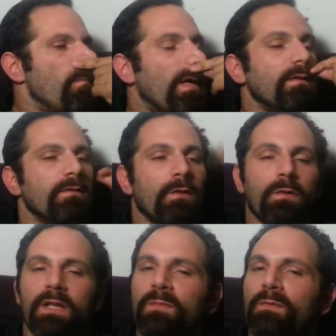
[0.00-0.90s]
And
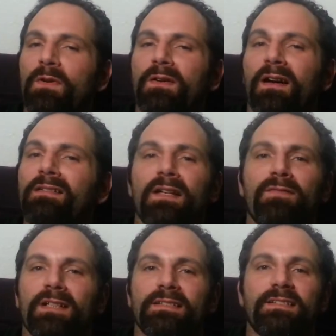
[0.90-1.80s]
don't get me wrong, I
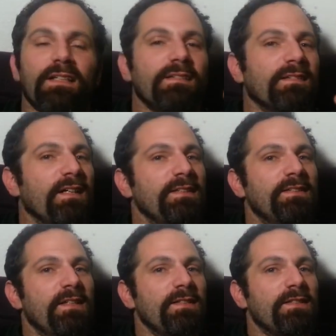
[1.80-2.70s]
love Einstein.
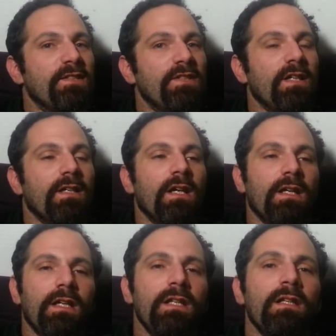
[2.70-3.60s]
Einstein is a shit.
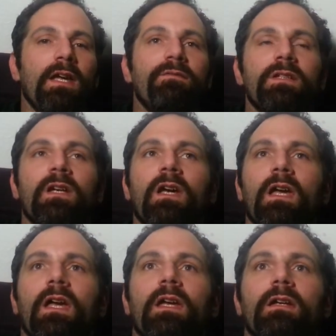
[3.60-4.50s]
He left
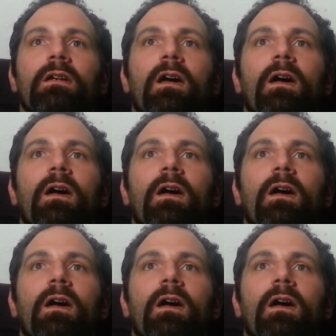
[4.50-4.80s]
a